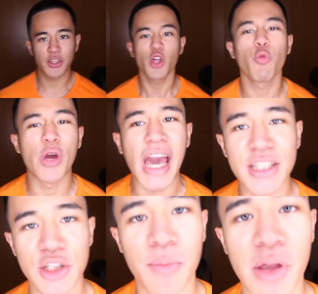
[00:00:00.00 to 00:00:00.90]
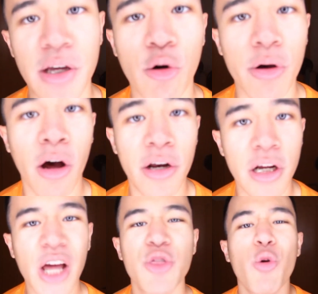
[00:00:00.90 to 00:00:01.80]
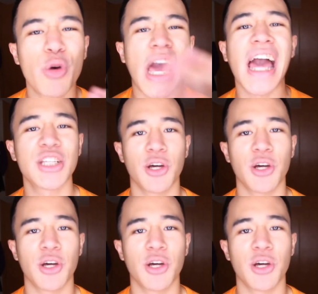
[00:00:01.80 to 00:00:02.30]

I thought we had something going on here. I thought we had